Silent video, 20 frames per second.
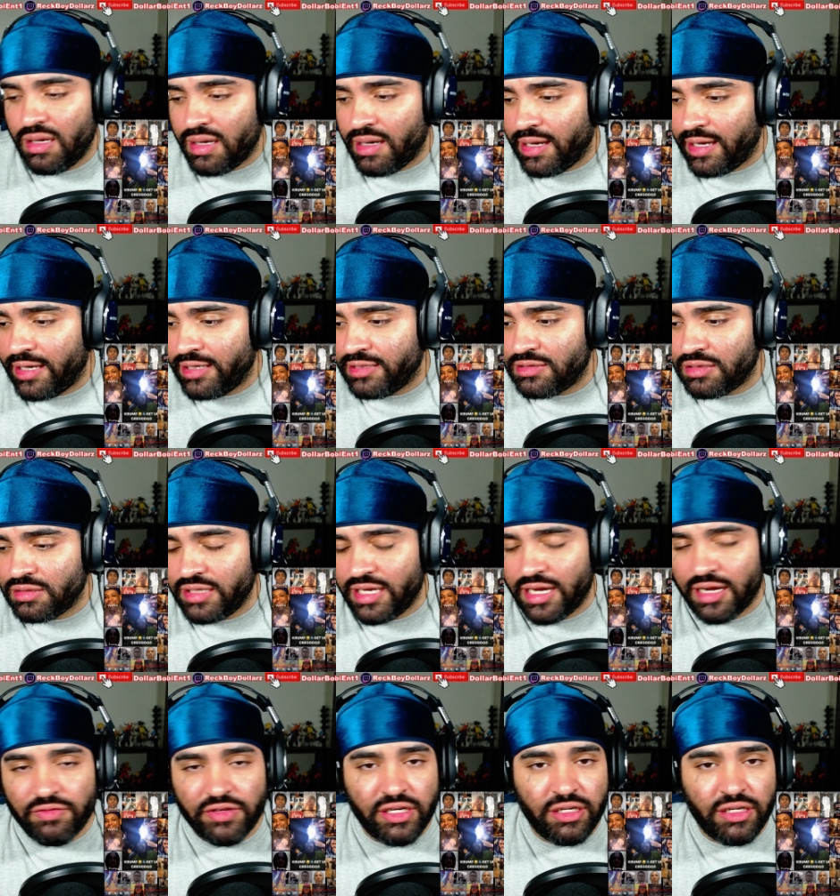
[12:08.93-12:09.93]
Alright, so y'all
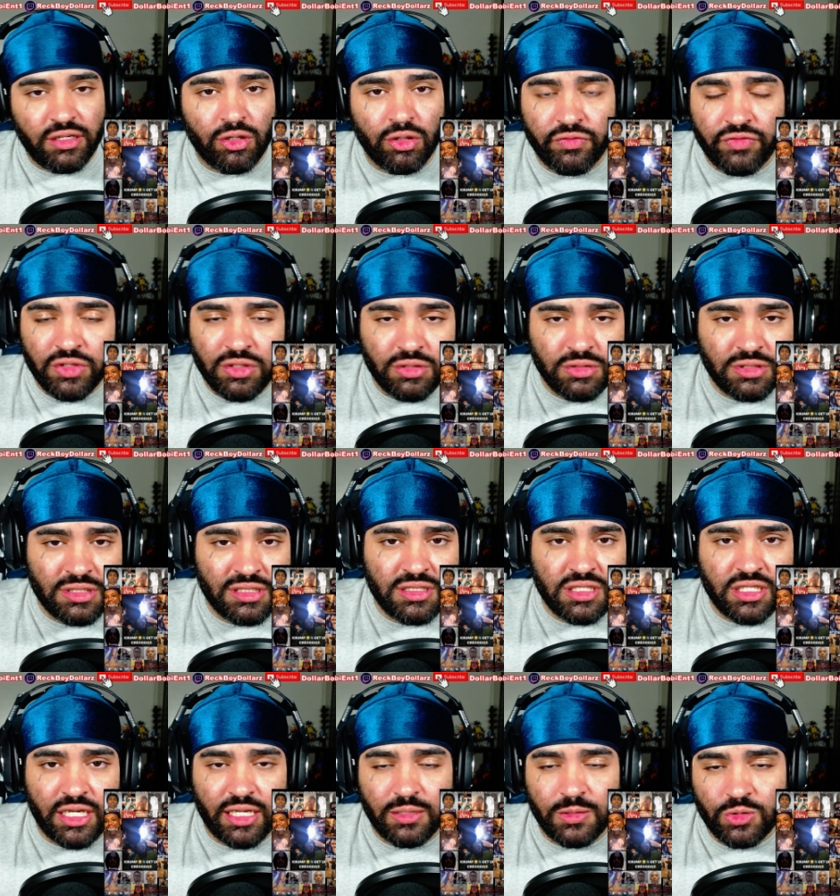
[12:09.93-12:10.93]
already know if you're new to the
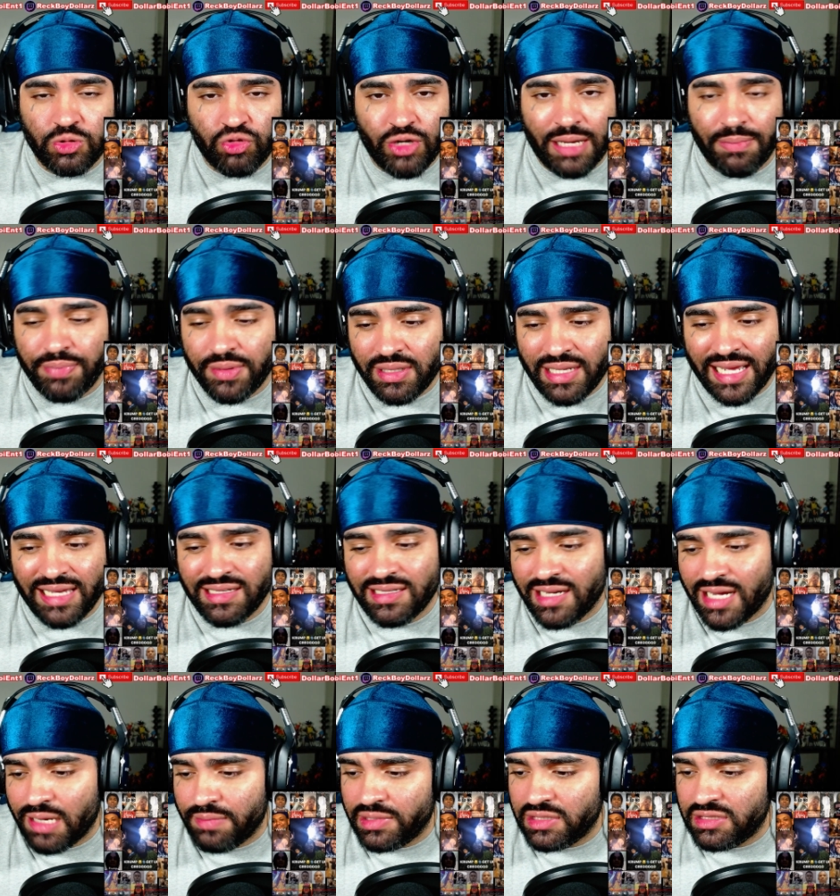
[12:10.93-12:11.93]
channel, drop a like,
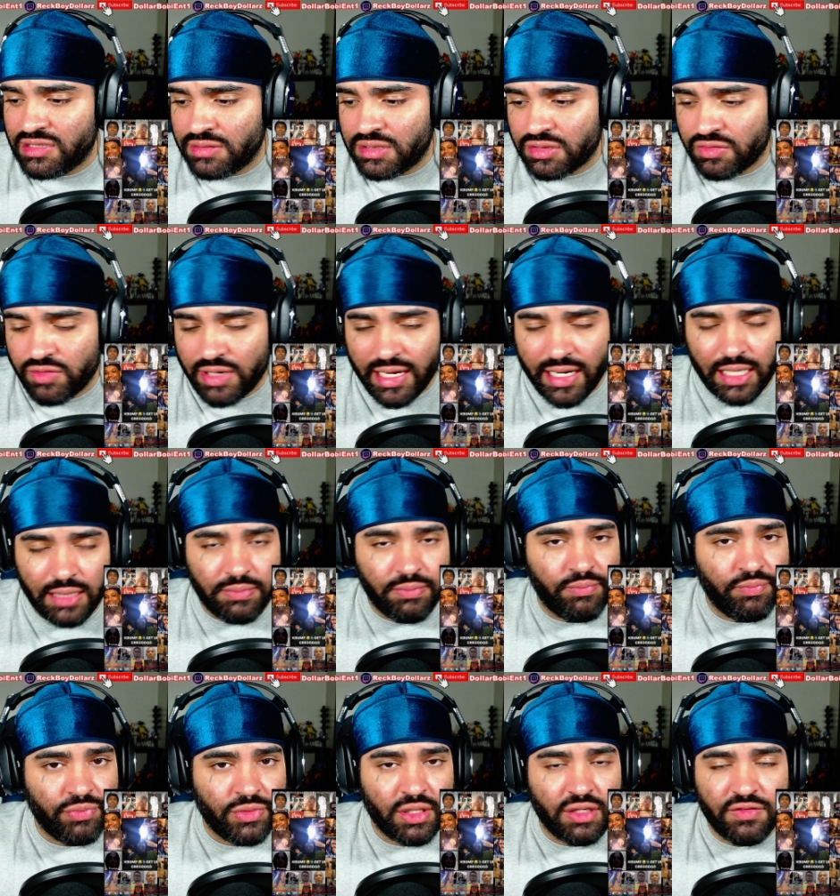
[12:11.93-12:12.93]
comment, subscribe.
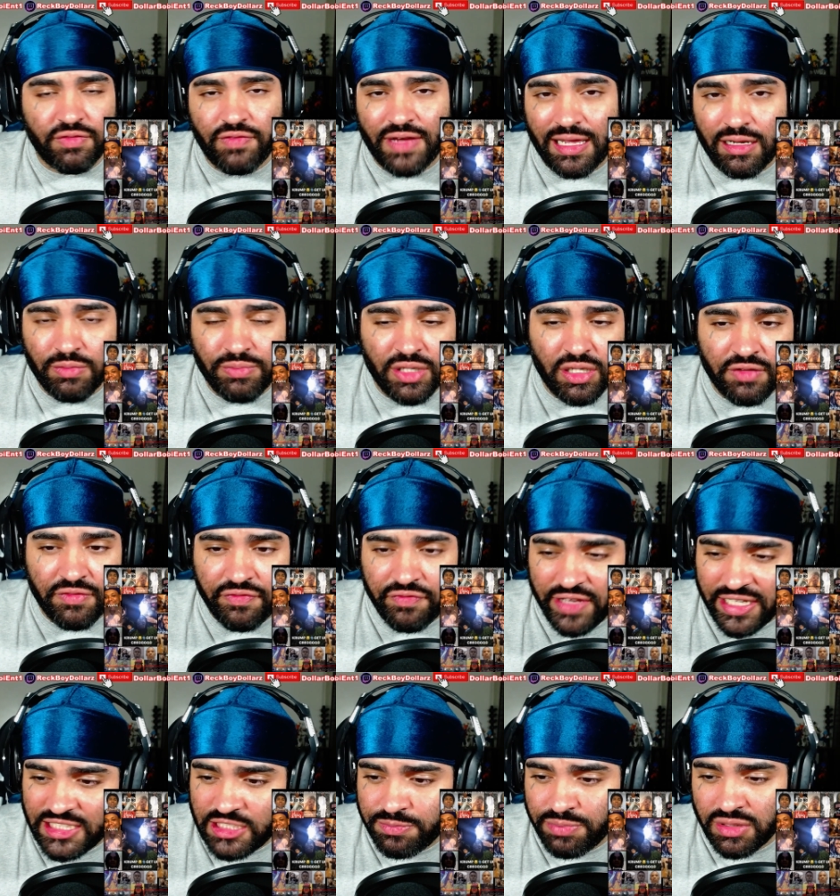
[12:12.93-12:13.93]
Follow me on
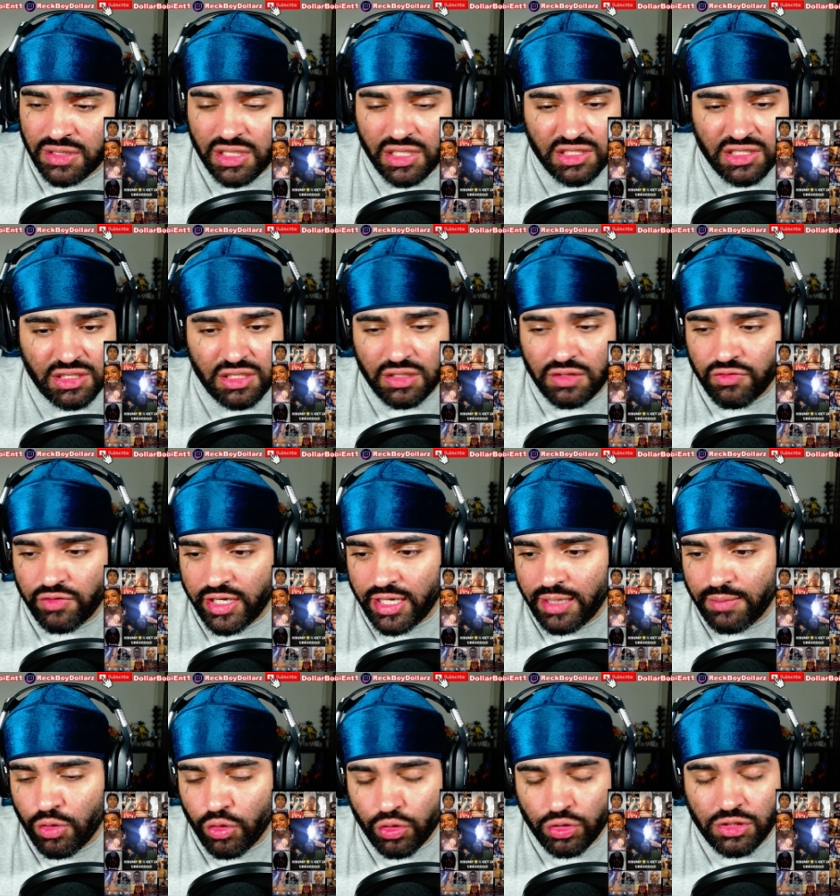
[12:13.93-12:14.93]
Facebook,
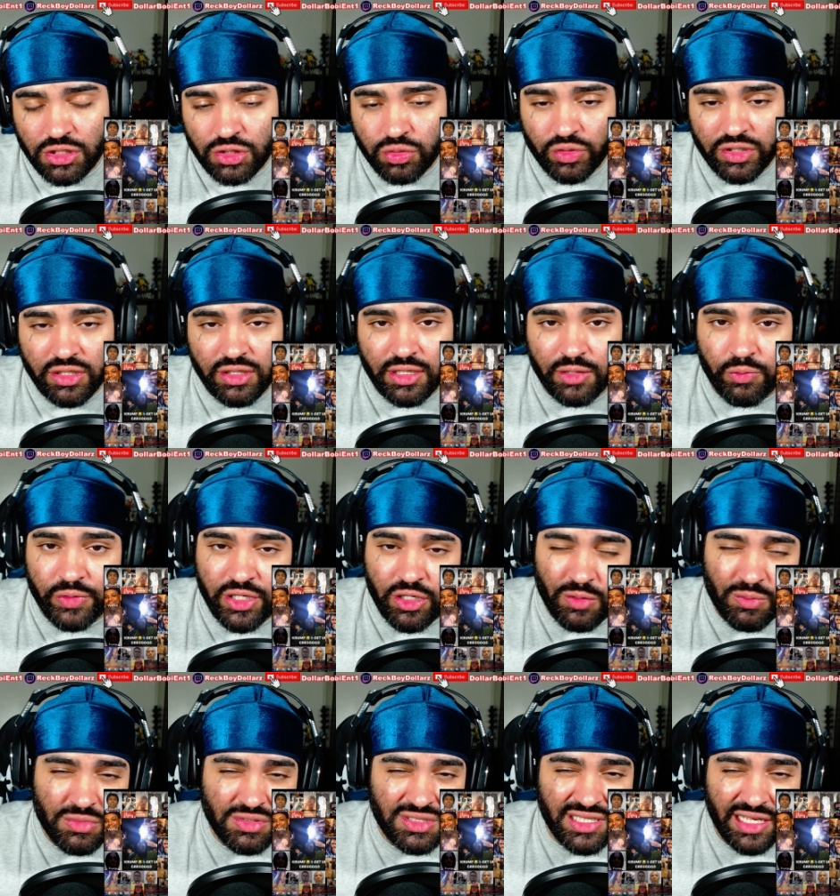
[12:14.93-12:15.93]
Instagram, or Twitter, and we
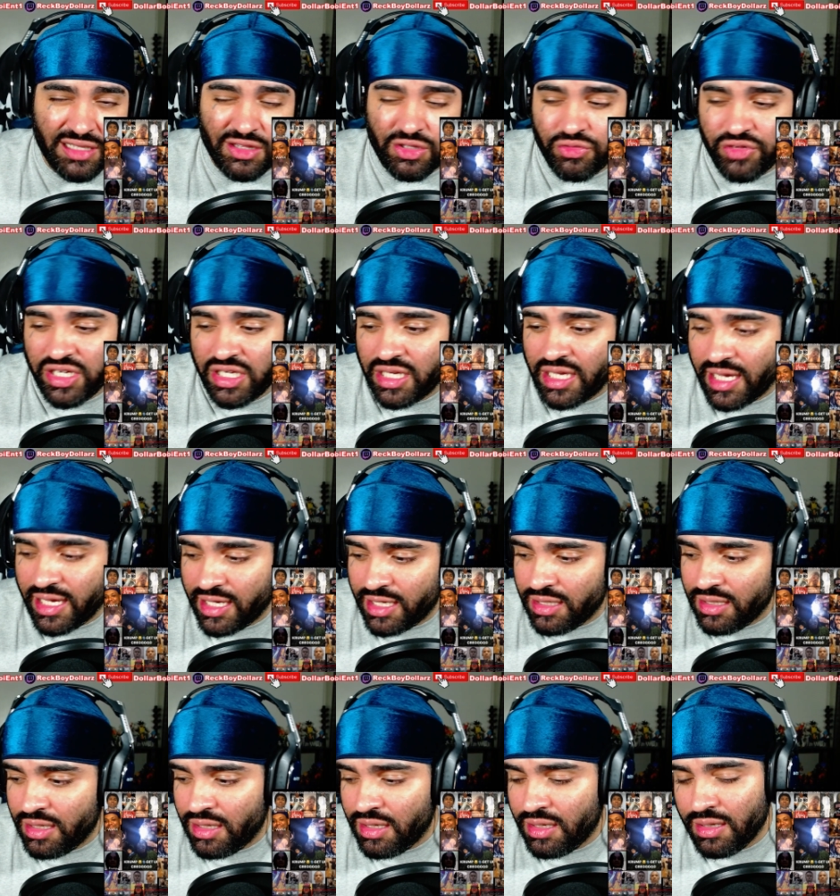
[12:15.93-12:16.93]
almost at
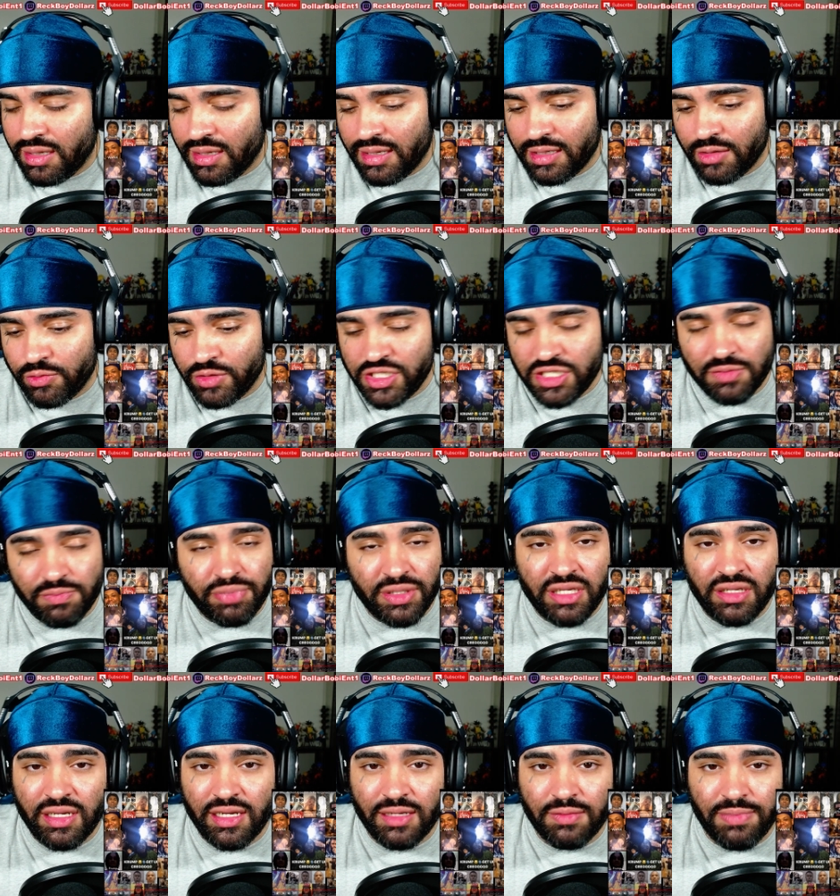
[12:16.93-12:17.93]
3K we should
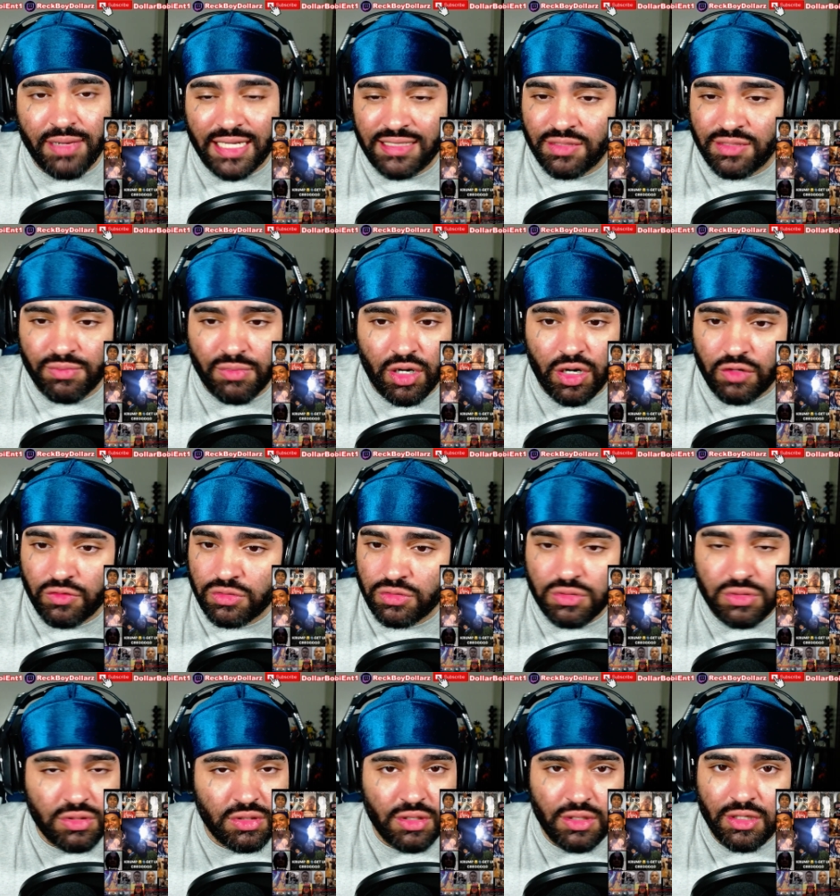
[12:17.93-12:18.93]
be there by
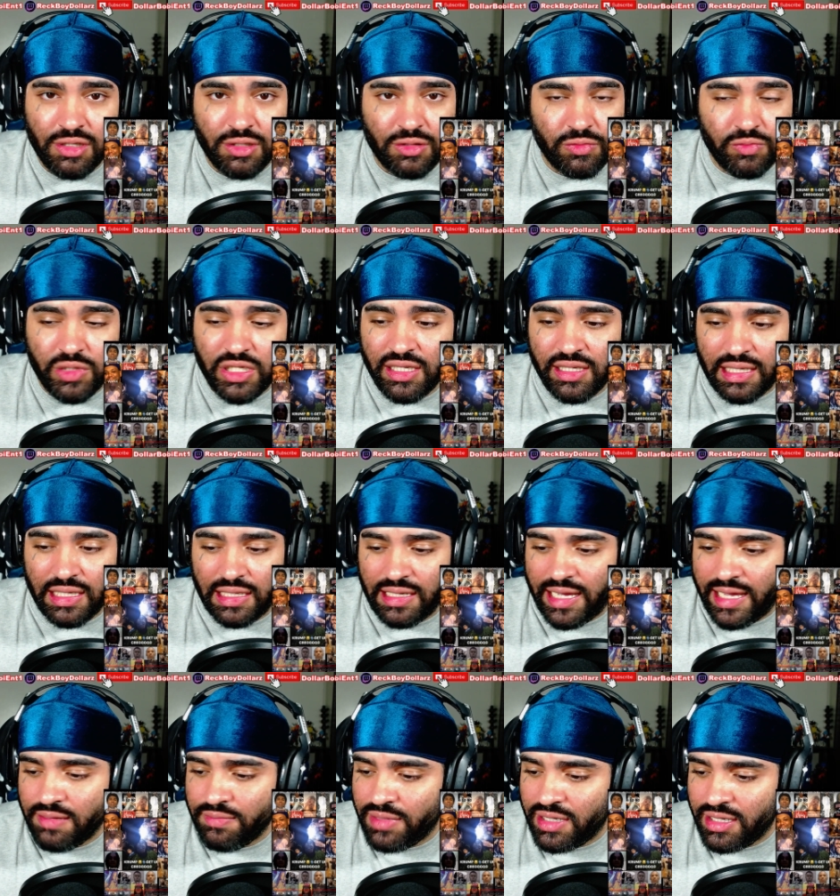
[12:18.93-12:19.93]
tomorrow. We hitting
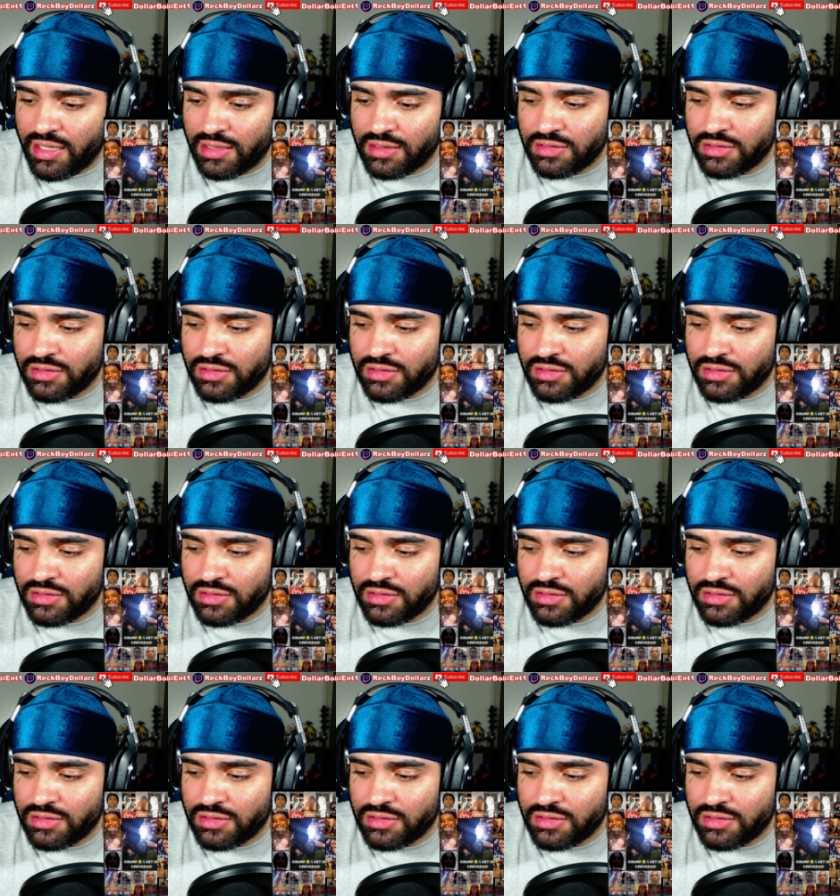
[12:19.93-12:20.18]
that, man.